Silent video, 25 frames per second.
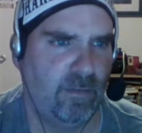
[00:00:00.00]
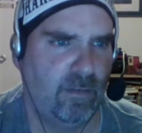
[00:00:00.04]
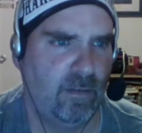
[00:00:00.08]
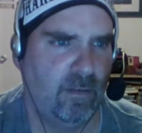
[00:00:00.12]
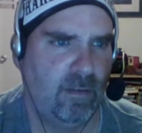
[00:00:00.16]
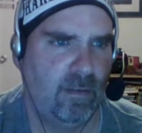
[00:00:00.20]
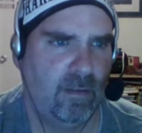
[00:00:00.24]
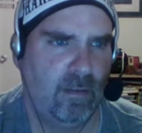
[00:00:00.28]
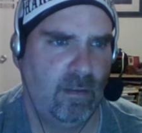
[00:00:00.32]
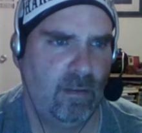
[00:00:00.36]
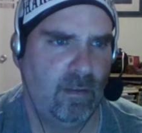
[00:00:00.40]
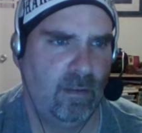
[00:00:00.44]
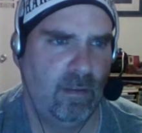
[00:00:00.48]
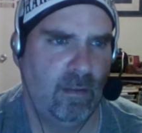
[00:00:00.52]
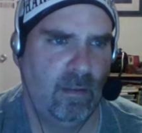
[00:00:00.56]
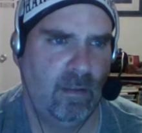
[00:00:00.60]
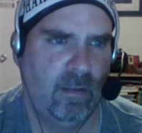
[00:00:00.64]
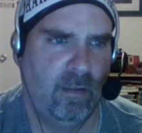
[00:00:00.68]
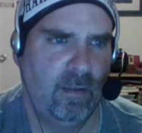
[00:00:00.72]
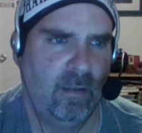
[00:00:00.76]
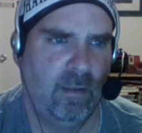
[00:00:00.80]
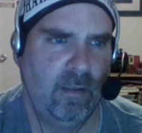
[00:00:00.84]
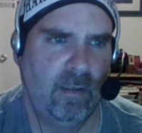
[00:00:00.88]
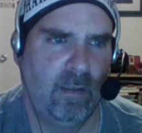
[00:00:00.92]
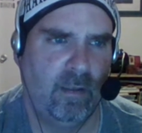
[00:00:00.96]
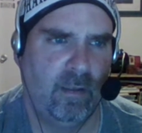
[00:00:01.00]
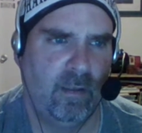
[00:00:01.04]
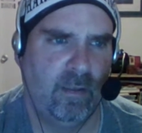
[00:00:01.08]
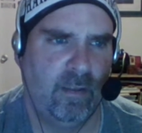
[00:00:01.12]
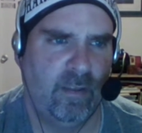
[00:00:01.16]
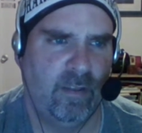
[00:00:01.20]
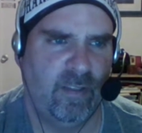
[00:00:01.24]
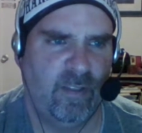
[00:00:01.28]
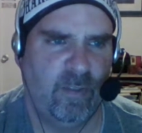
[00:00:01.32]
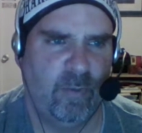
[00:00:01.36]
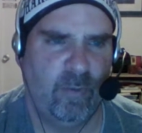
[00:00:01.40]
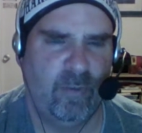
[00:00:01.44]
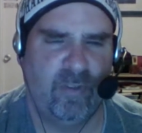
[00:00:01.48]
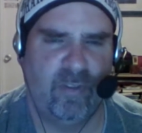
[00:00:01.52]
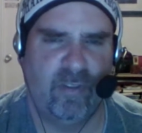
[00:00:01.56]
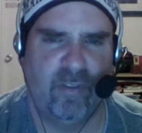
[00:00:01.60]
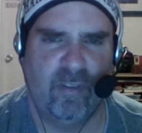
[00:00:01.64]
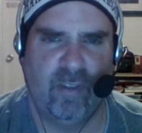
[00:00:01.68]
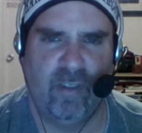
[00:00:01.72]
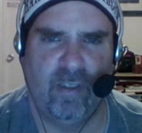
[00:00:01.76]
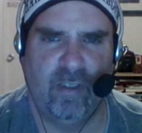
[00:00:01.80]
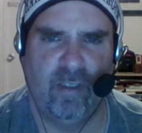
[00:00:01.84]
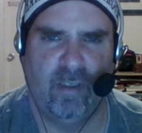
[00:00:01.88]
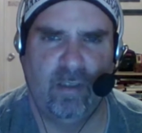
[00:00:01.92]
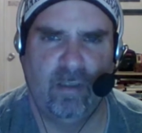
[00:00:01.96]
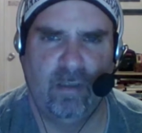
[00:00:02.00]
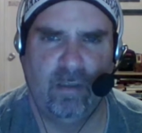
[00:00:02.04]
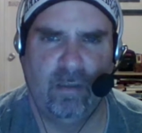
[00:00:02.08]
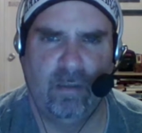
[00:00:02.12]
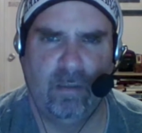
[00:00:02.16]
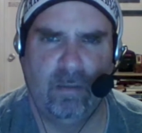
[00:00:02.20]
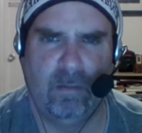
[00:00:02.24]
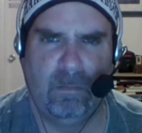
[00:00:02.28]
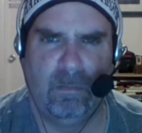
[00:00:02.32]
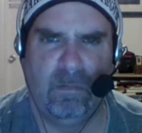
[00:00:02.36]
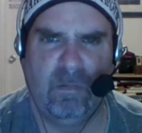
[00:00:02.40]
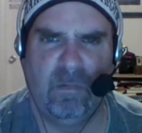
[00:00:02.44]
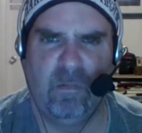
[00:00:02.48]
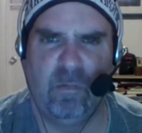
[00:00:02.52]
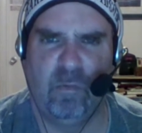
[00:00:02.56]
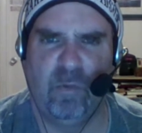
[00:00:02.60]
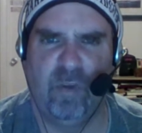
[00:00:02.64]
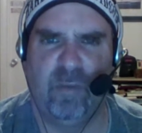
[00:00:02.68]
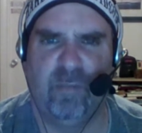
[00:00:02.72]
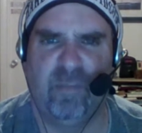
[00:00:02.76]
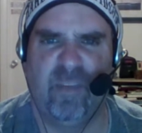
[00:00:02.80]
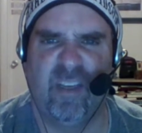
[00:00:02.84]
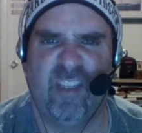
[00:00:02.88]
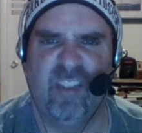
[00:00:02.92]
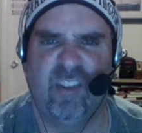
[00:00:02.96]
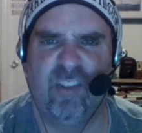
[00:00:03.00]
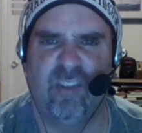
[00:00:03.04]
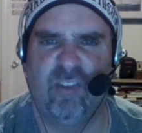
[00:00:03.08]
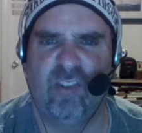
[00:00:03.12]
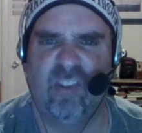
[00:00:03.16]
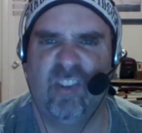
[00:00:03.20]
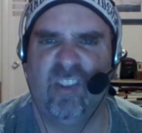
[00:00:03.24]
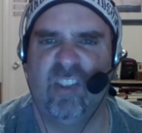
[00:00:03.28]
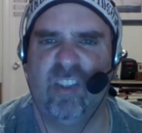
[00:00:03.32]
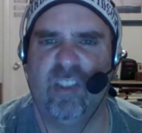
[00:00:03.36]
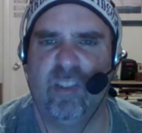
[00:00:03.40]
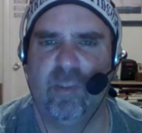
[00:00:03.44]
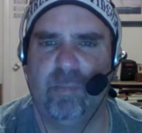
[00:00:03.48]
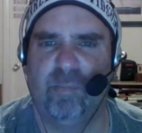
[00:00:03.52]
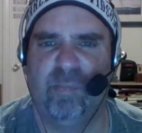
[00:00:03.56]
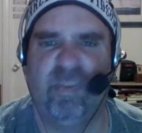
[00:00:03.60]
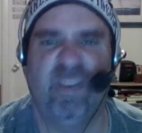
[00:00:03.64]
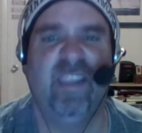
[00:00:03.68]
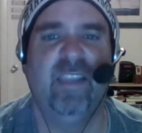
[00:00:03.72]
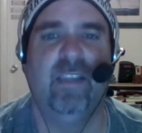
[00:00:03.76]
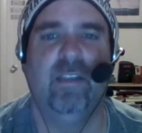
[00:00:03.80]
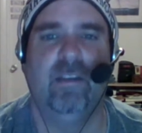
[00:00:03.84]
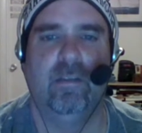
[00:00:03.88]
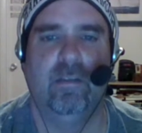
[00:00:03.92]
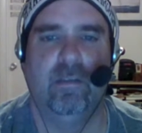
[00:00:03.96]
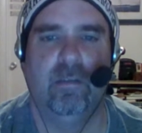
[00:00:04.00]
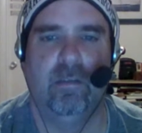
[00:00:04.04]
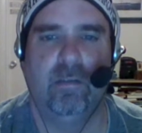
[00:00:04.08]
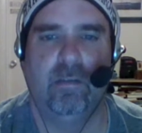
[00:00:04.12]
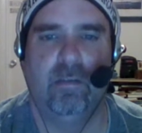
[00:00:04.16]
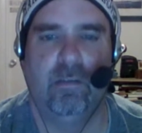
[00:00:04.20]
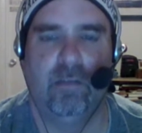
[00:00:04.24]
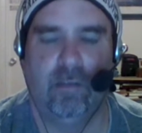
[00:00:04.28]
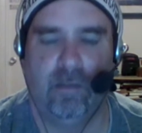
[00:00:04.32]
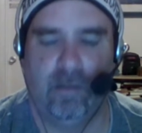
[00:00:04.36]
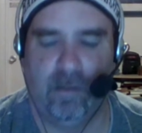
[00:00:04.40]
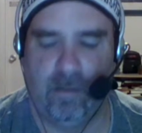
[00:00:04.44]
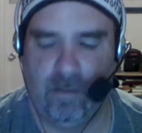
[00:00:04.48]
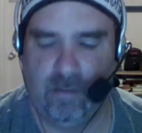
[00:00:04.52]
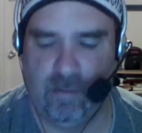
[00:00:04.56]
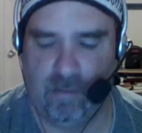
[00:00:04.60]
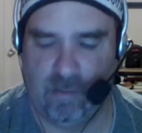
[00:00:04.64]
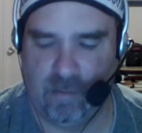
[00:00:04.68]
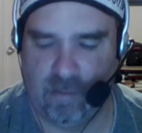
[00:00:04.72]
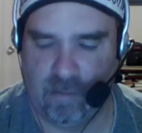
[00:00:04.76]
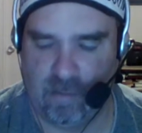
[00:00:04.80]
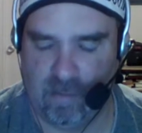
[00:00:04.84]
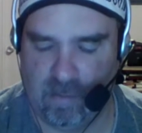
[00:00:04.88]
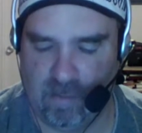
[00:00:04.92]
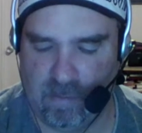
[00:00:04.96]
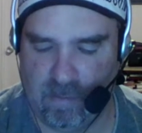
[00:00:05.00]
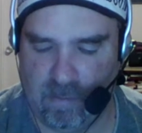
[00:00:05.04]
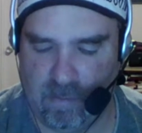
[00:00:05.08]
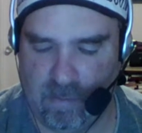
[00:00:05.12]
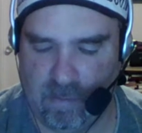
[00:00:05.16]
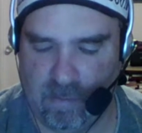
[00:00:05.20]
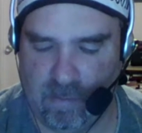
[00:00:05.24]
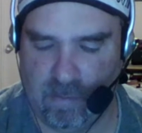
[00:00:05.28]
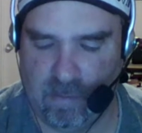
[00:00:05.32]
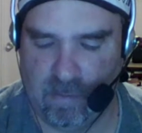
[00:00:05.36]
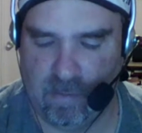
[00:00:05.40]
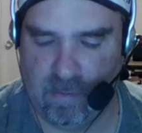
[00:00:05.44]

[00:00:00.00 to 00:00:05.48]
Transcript: The Zitznerf. You, sir, win by 30 pin.